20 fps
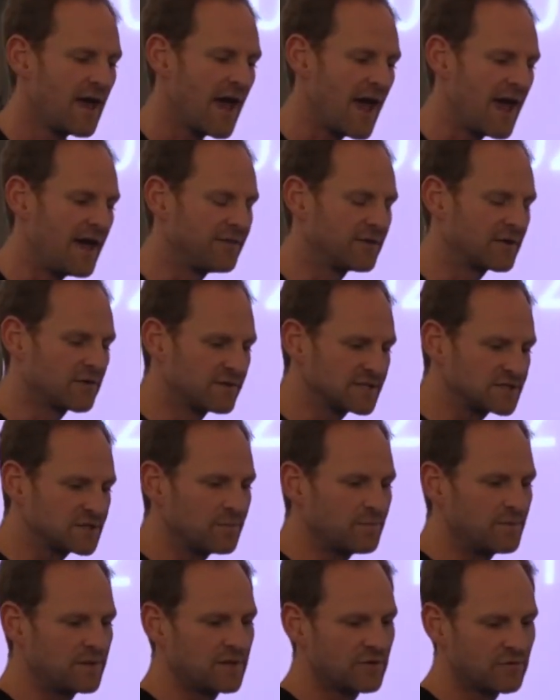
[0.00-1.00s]
And the
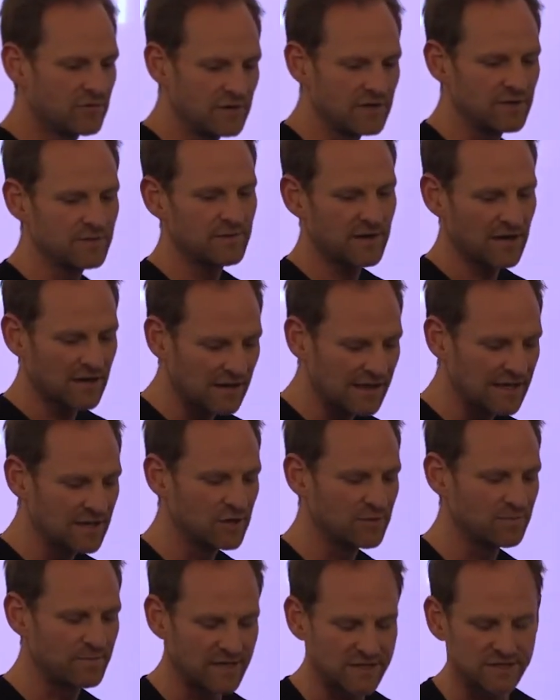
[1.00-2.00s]
crystal
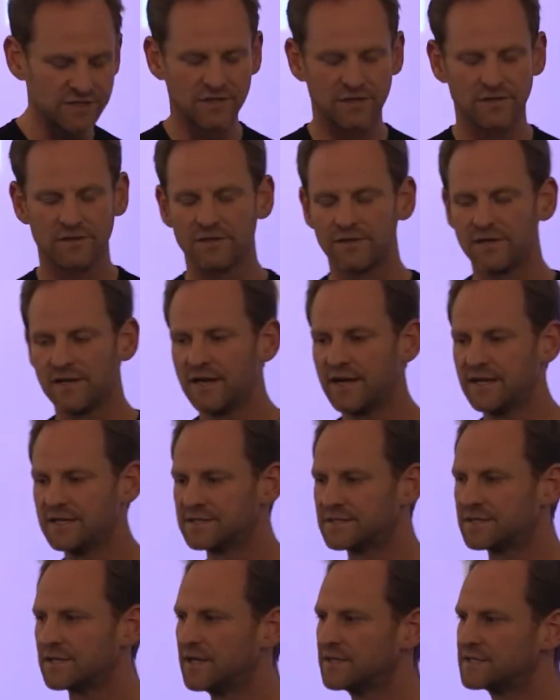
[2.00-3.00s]
clear picture
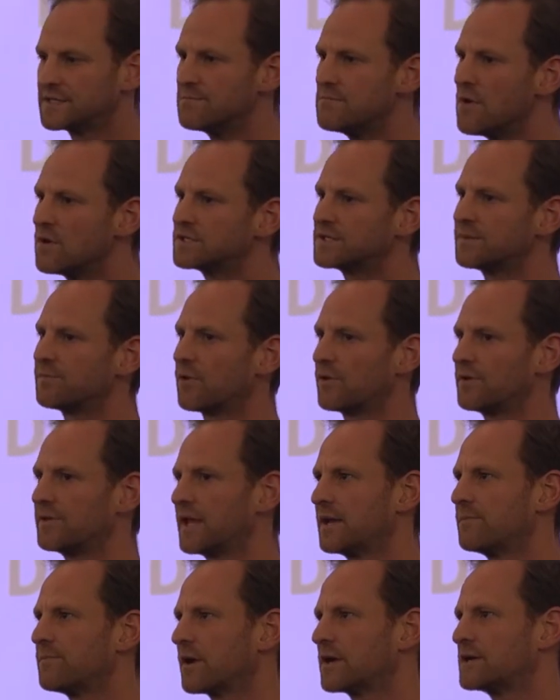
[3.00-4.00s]
is the most important
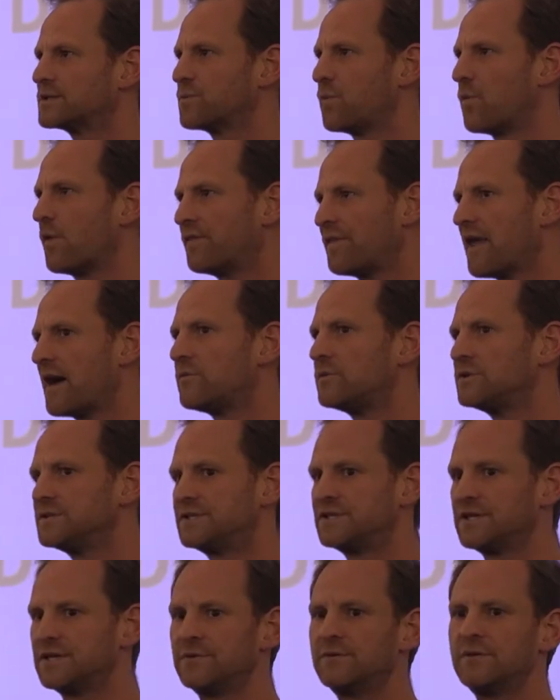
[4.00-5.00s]
thing, because what that will
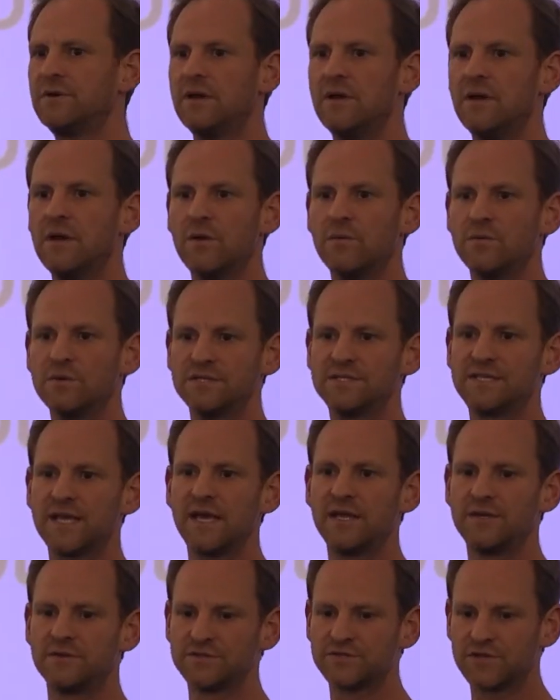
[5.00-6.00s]
do is
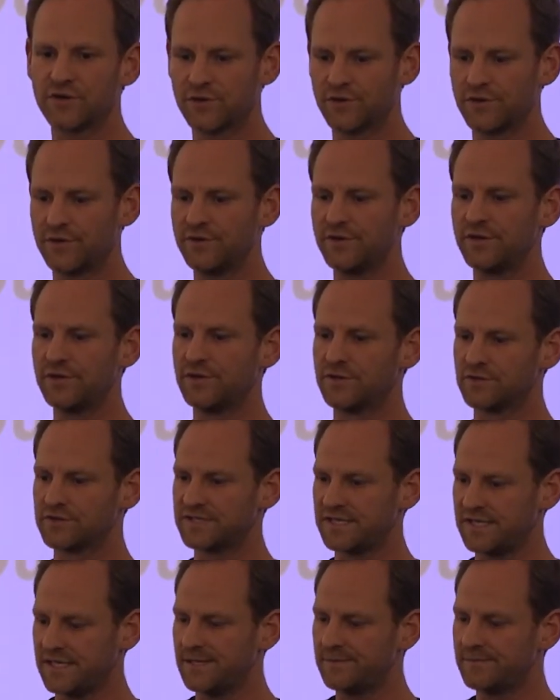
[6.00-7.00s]
it'll turn your
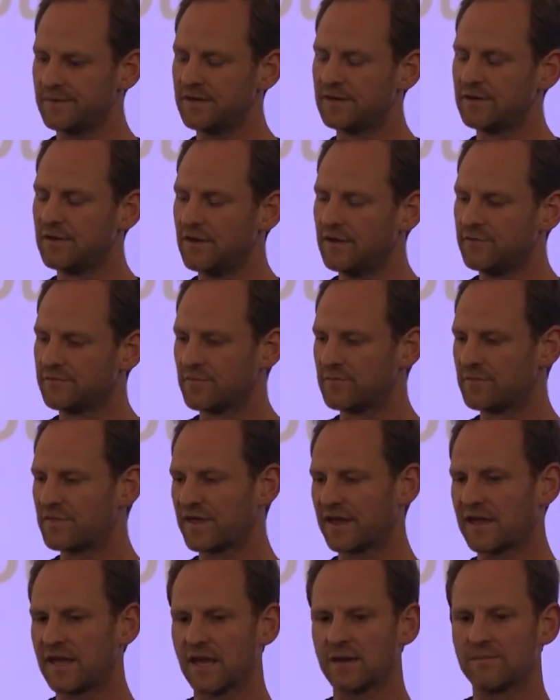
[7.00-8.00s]
team from
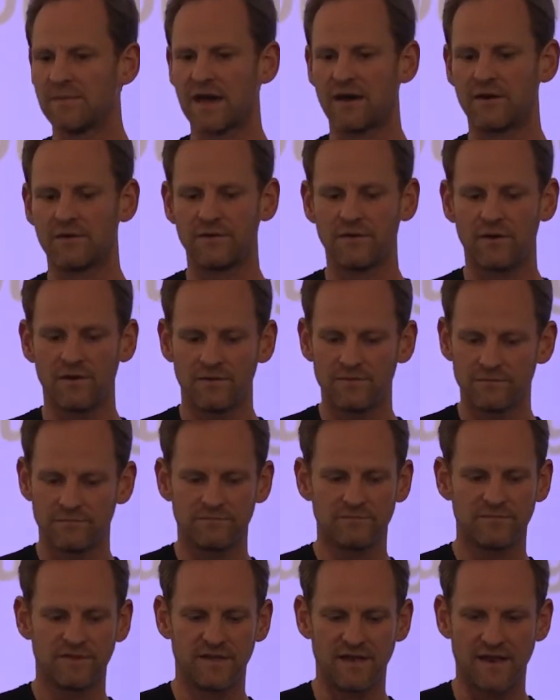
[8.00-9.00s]
thinking about
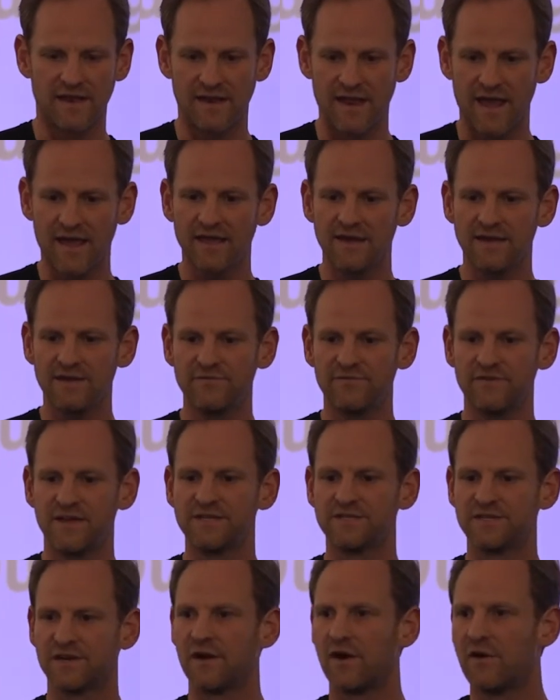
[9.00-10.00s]
the negative
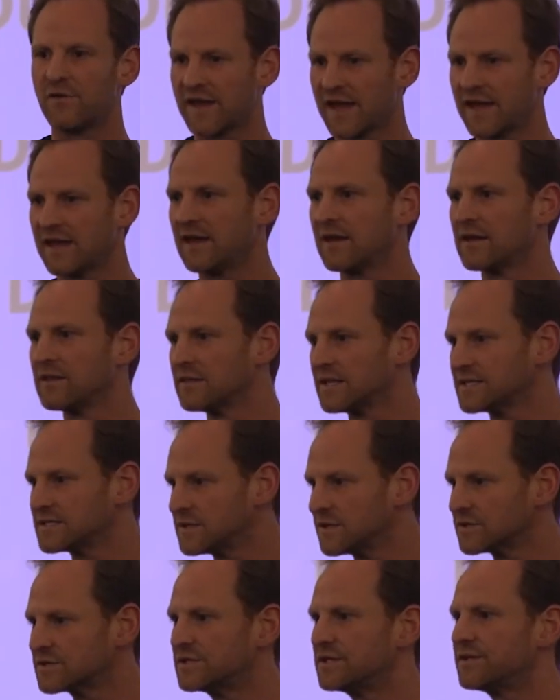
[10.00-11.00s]
into, okay, let's
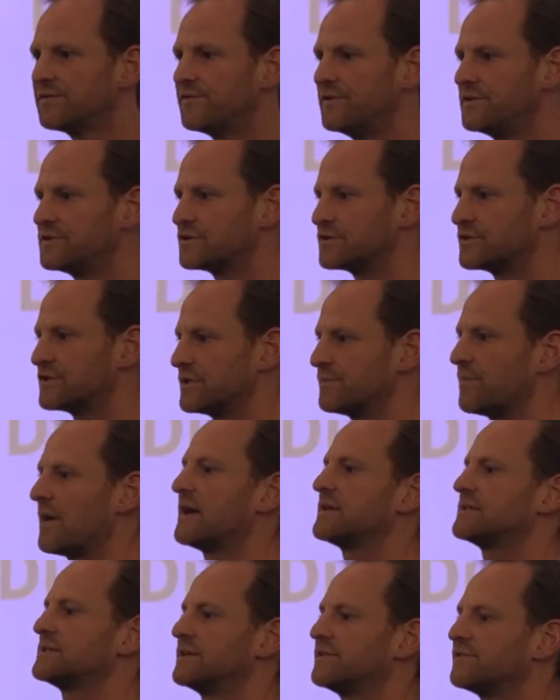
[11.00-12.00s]
look to the future, to the
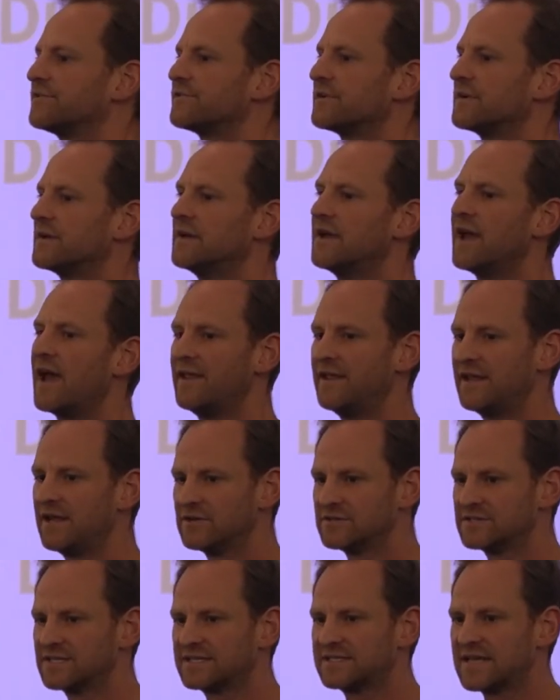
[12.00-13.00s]
positive. And
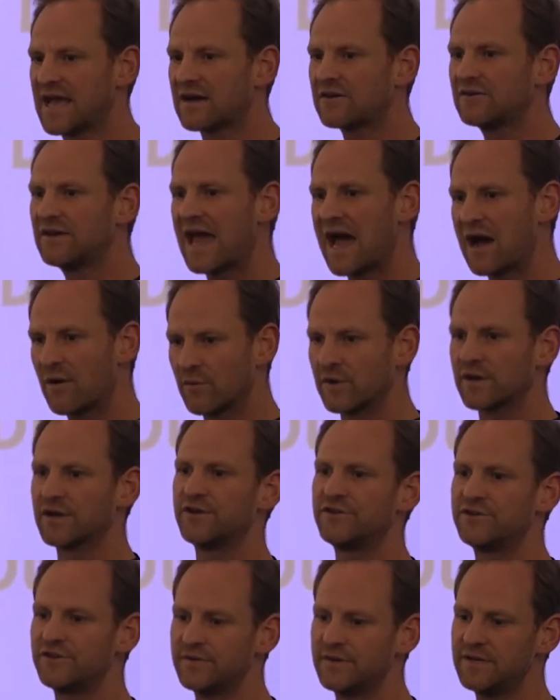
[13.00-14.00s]
here's exactly how we're
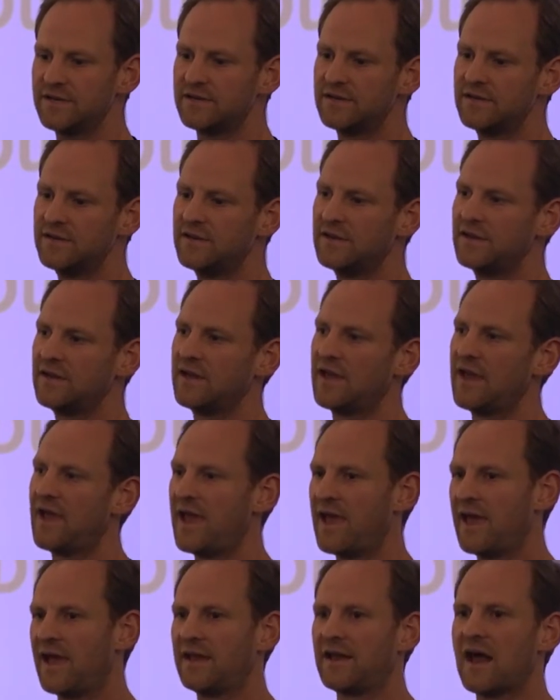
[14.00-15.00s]
gonna do it.
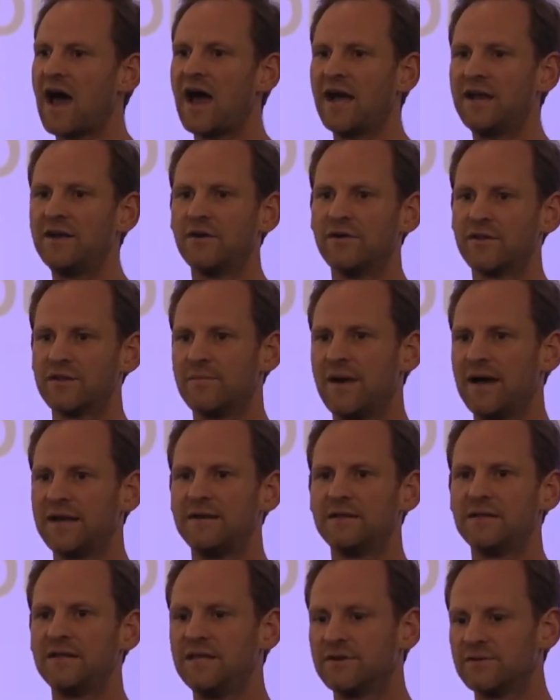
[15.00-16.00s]
And I know that
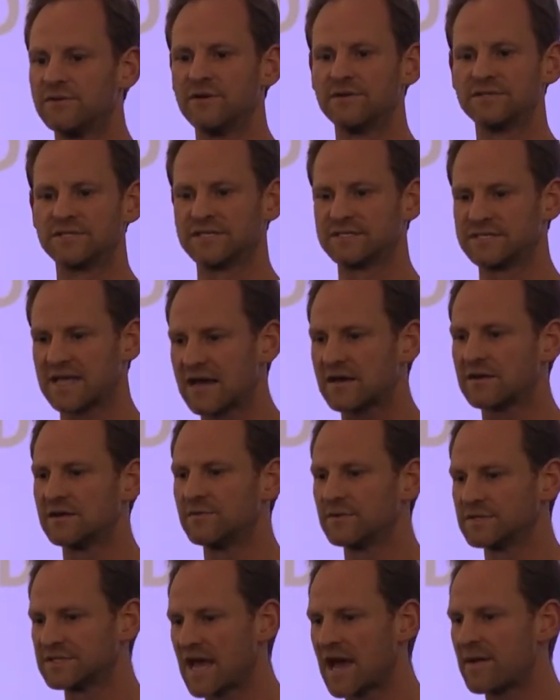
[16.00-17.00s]
my leader knows exactly
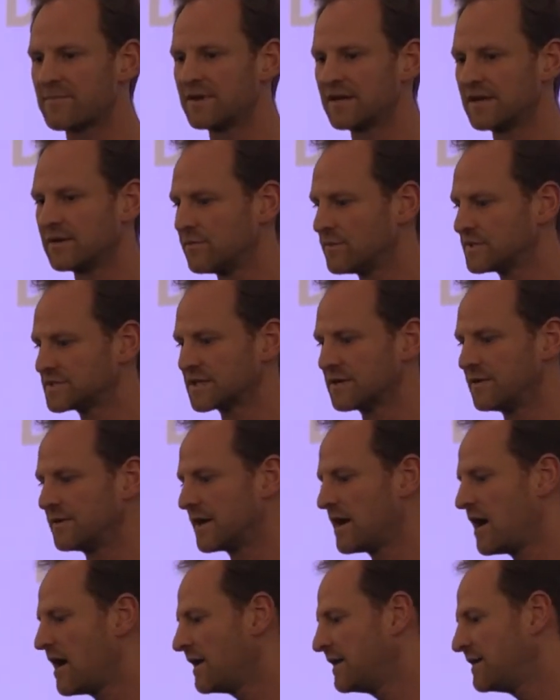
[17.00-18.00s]
what's happening and what's
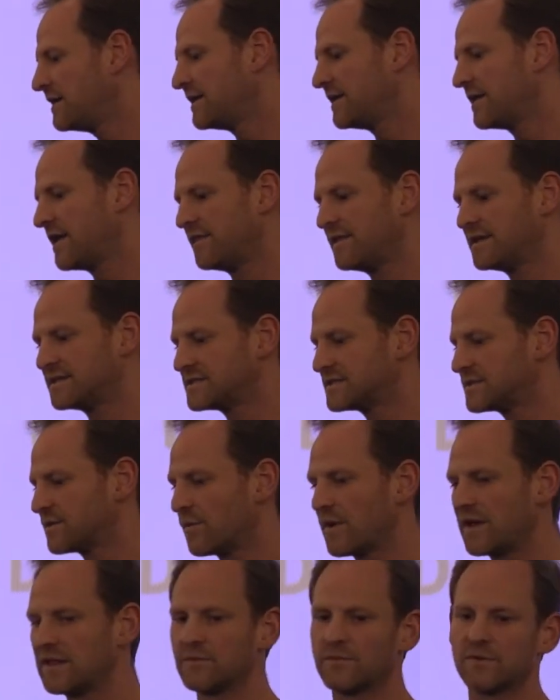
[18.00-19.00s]
going on, and this is the
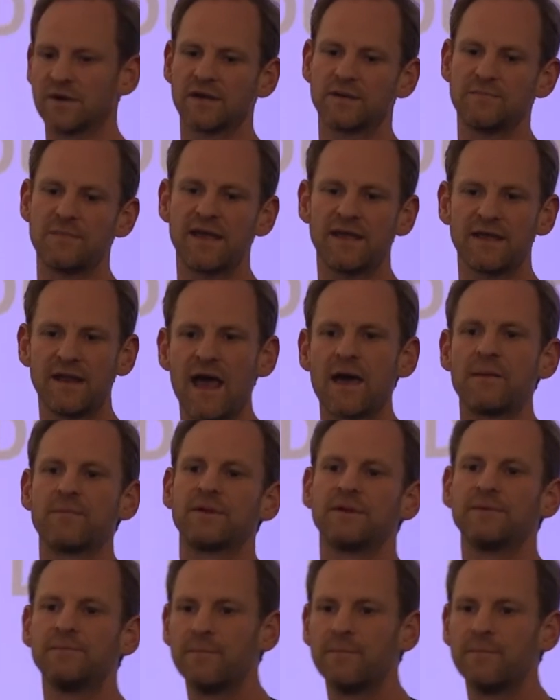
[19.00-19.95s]
way that we're gonna make it happen.